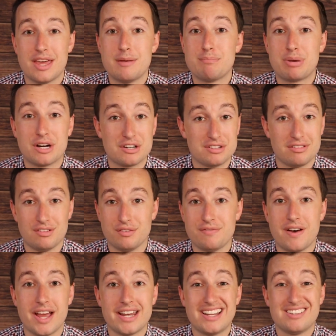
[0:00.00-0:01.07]
and personal
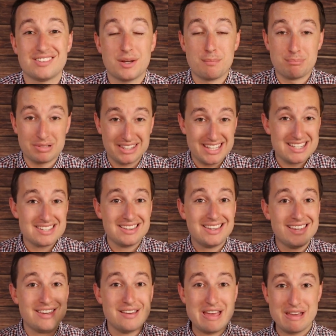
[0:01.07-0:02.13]
finance
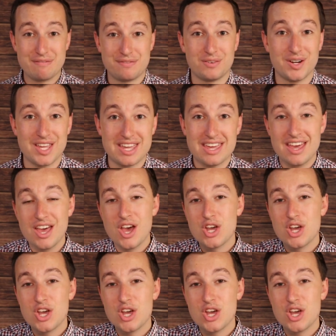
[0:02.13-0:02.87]
completely free,